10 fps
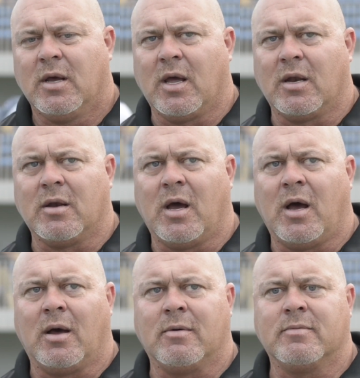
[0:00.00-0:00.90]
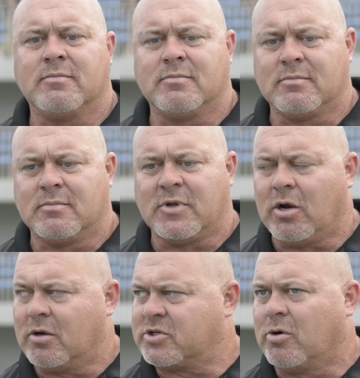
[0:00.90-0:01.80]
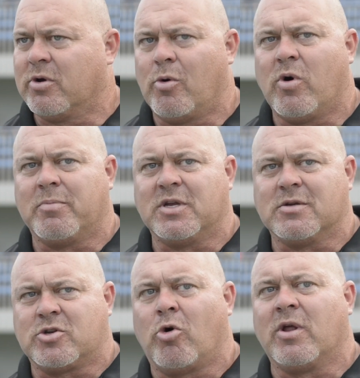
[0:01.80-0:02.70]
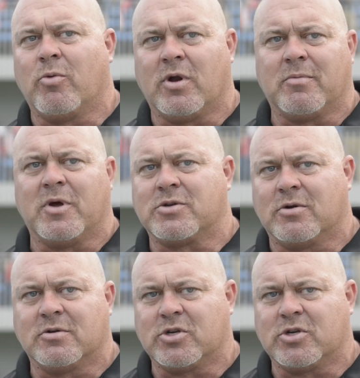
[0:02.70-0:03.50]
And, uh, you know, so we don't want to be just totally one dimensional.